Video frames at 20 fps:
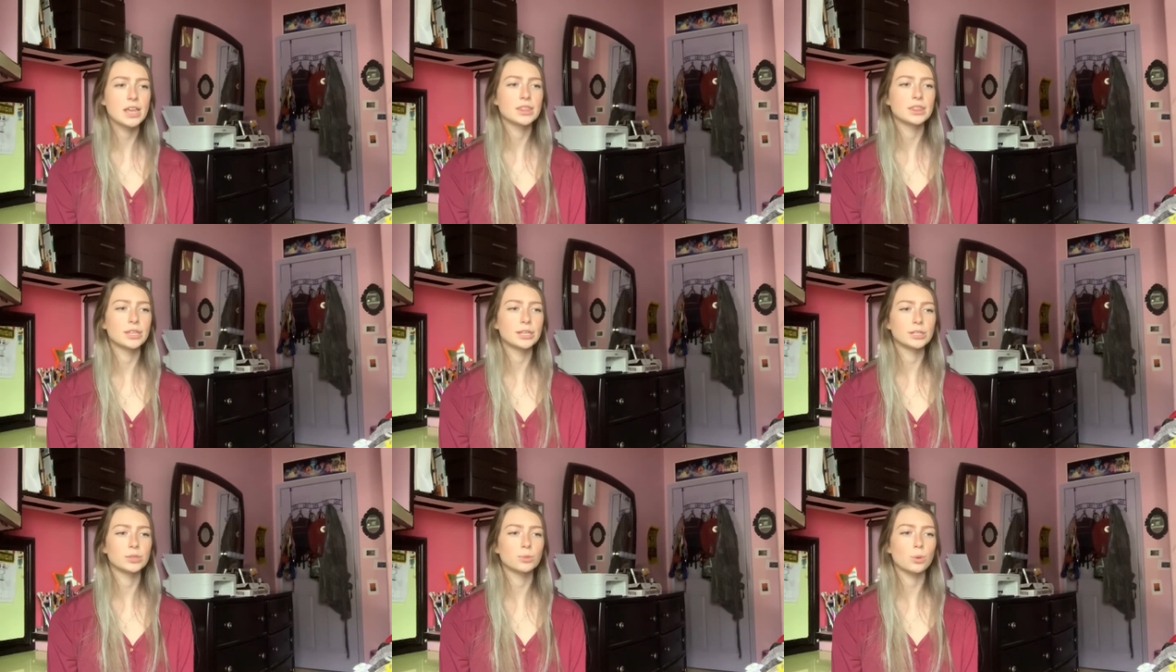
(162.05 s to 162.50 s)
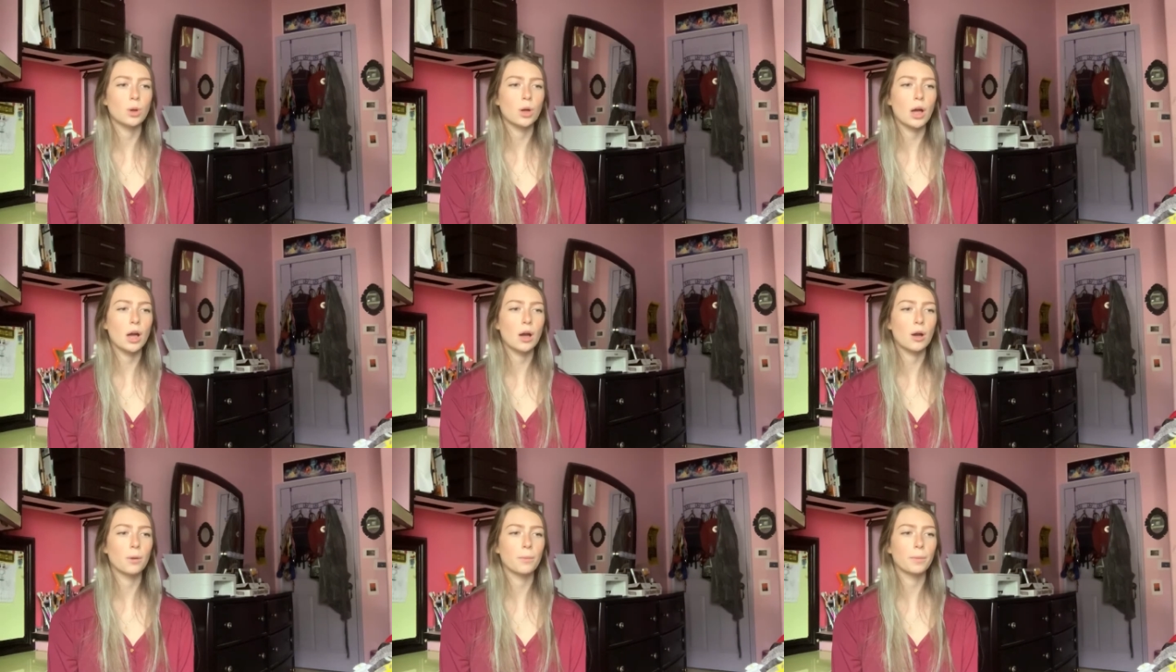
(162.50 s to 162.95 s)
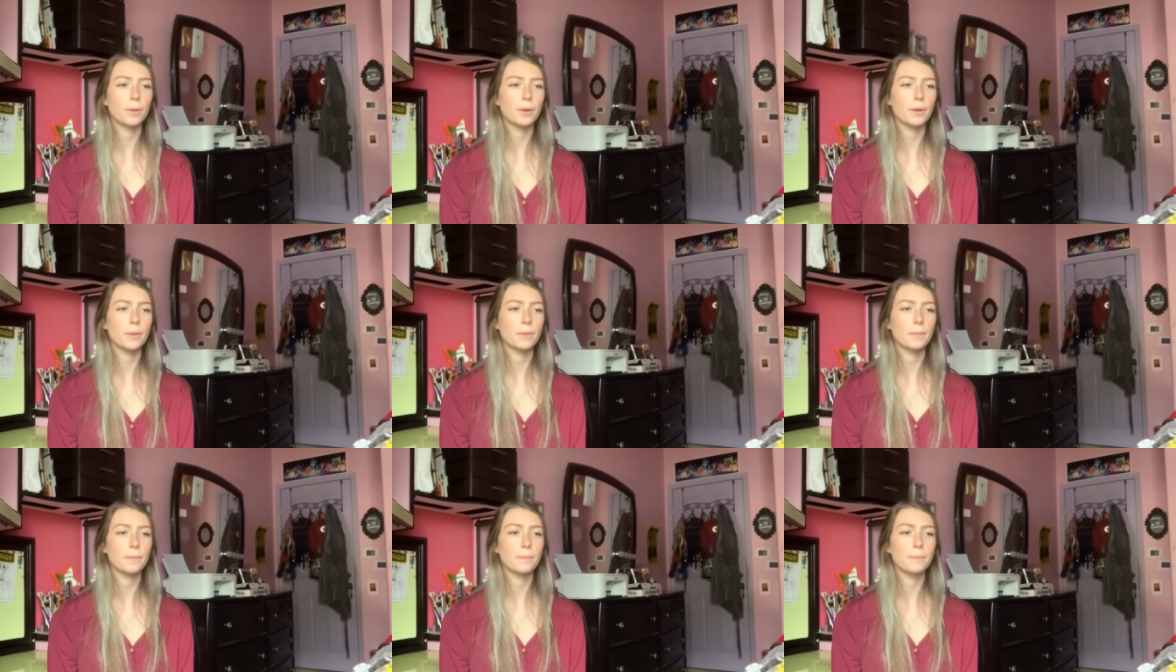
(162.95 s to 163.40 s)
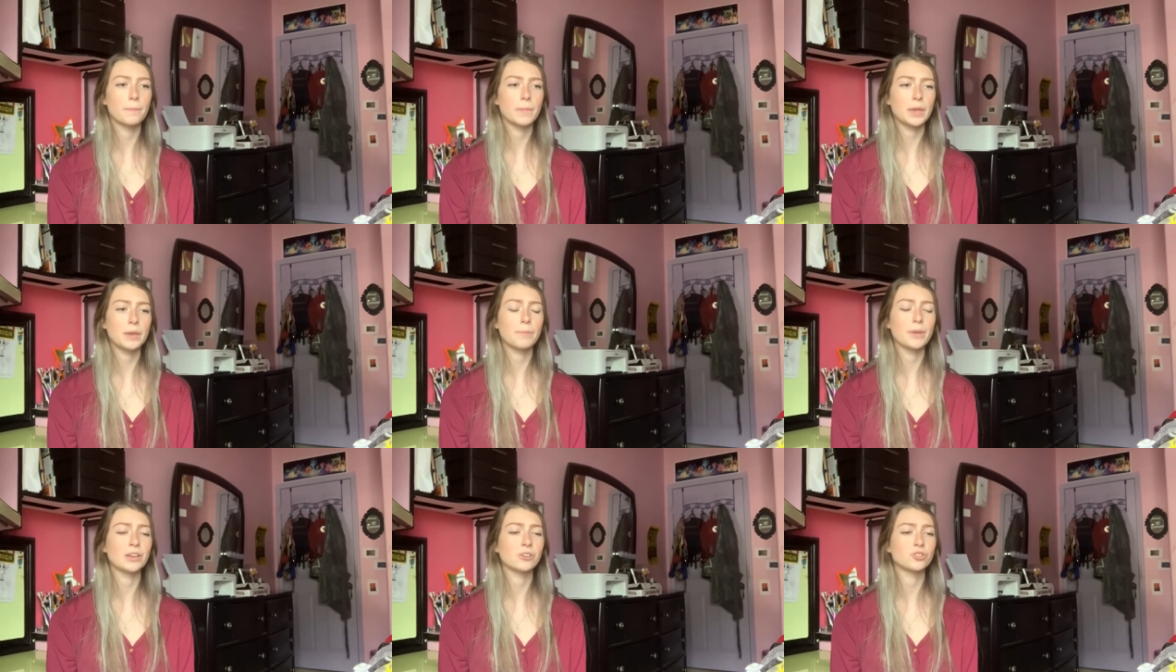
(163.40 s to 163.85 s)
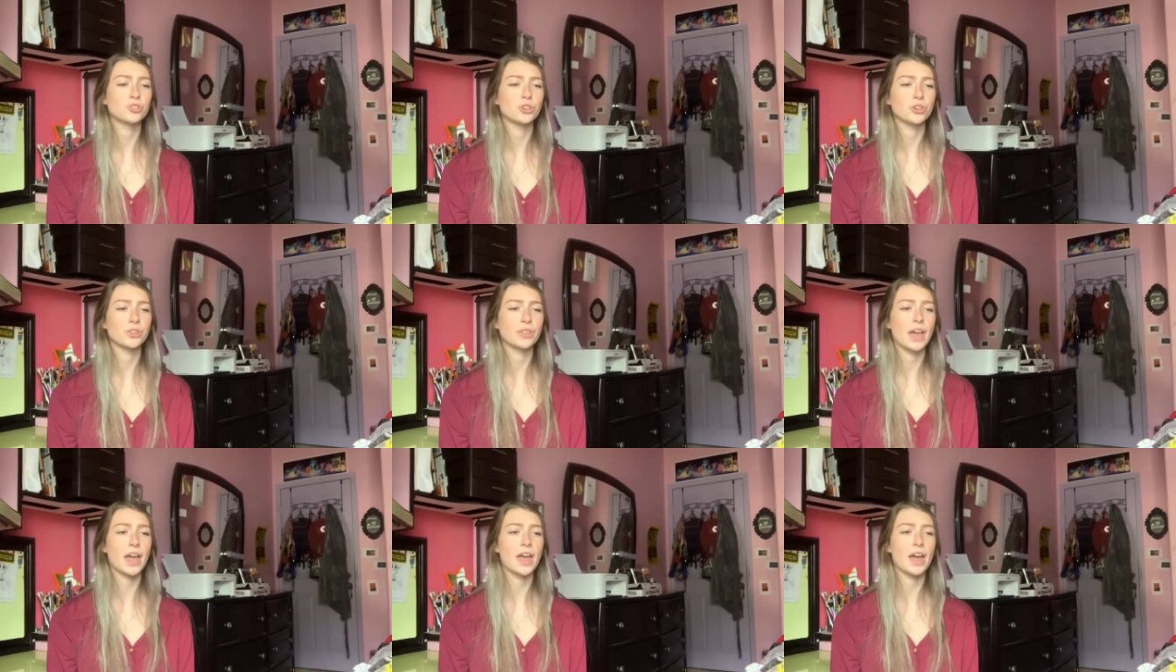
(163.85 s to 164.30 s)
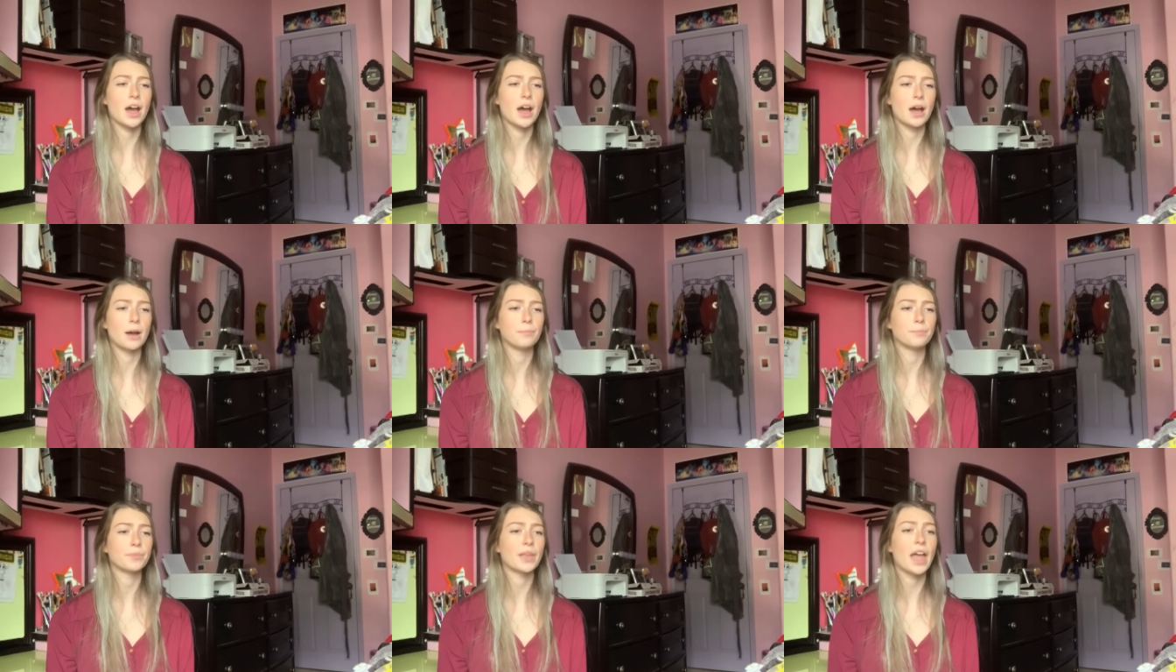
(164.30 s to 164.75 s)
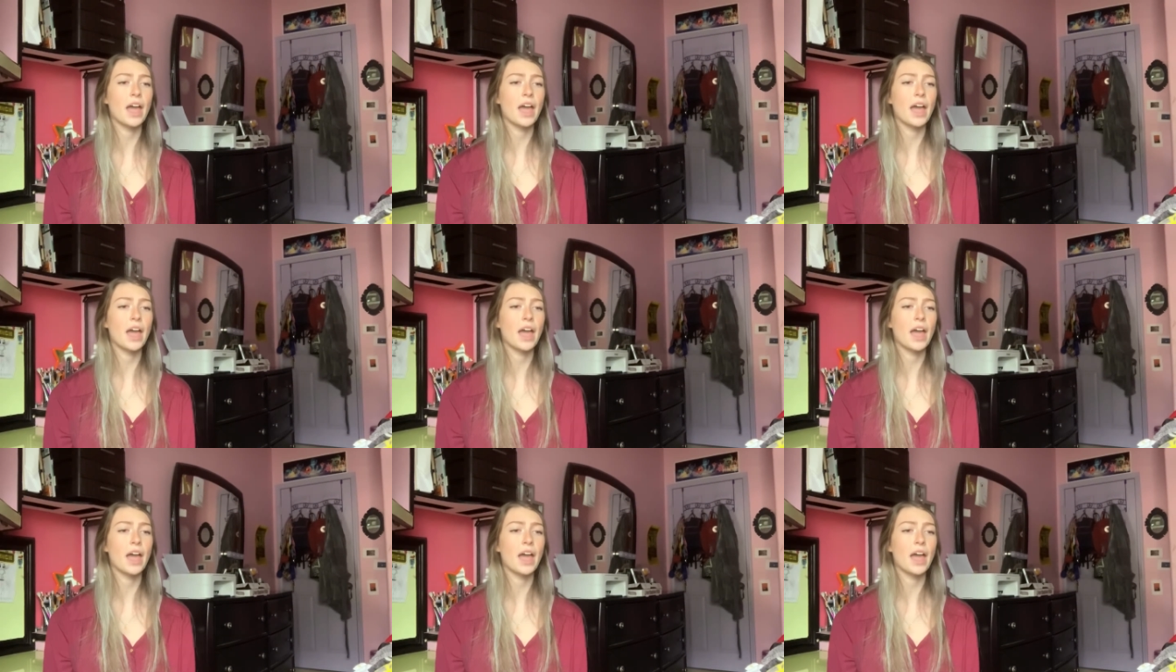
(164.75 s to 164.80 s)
This will help me make sure that um,